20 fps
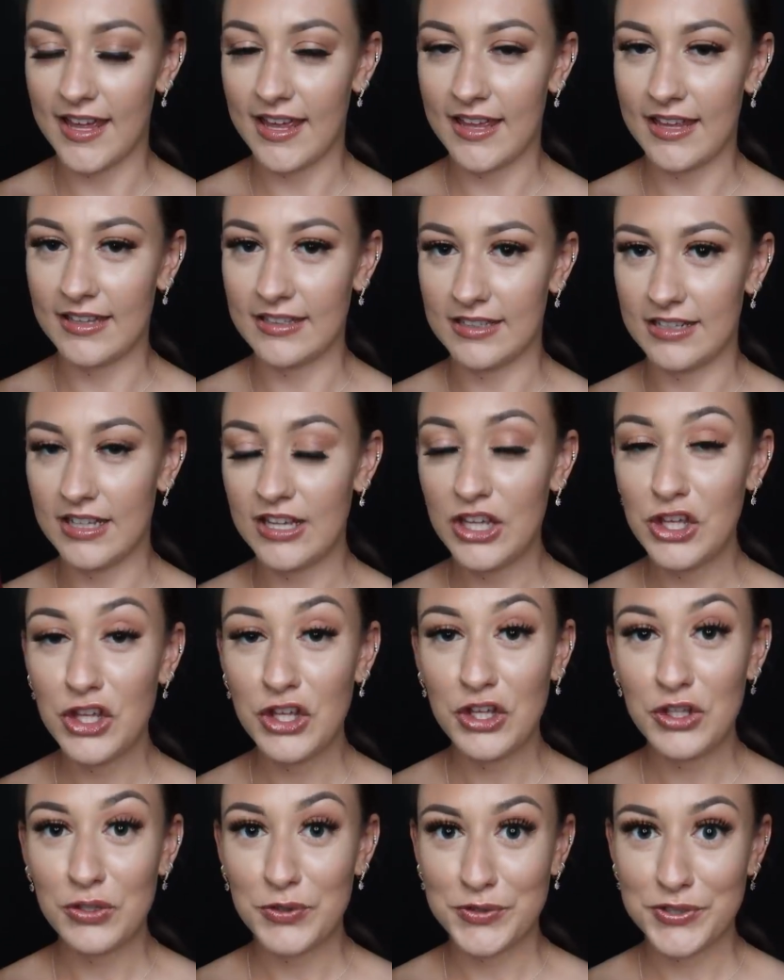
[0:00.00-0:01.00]
and
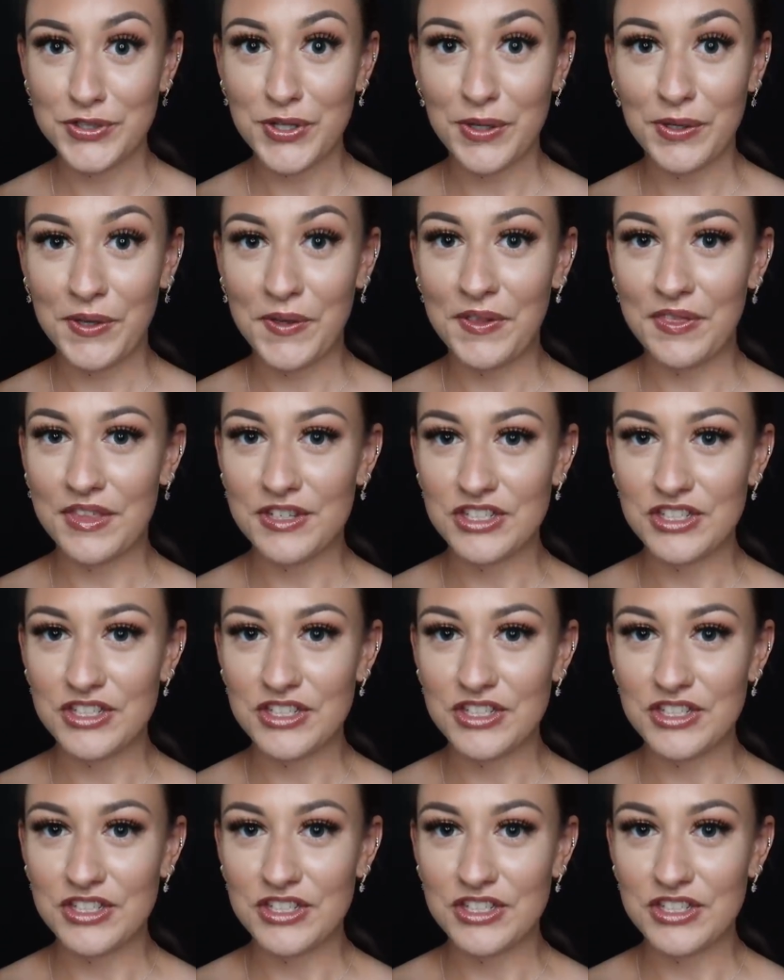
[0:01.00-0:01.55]
show you the